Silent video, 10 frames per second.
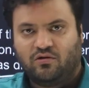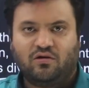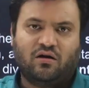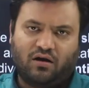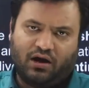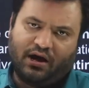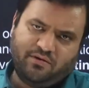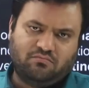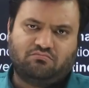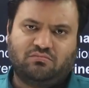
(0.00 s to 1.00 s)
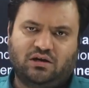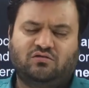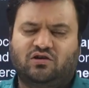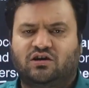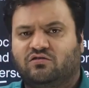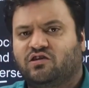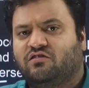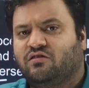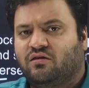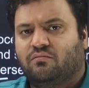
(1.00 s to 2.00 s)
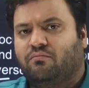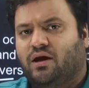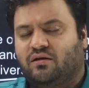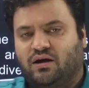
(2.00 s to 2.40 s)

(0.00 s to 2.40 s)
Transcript: I mean, in general manner,